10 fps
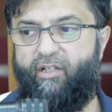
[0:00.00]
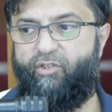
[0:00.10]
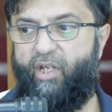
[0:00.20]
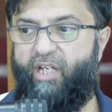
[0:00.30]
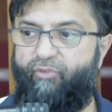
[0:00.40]

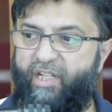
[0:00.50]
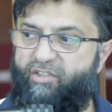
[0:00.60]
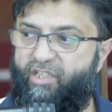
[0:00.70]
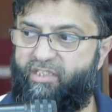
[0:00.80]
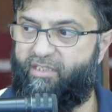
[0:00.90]
So he
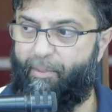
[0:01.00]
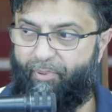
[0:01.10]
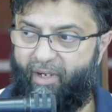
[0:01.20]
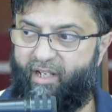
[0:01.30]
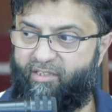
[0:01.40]
reaches the
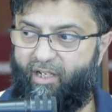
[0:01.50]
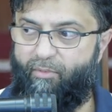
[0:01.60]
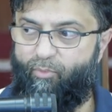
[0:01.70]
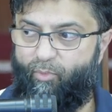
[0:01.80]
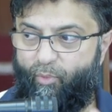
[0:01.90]
prayer
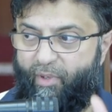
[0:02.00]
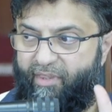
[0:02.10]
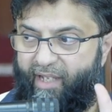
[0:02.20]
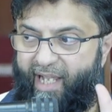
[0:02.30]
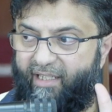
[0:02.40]
time
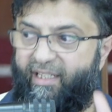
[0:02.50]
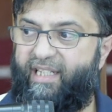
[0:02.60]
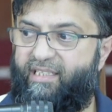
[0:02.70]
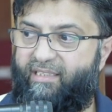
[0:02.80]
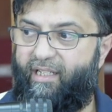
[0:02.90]
with at
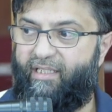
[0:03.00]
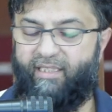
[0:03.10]
least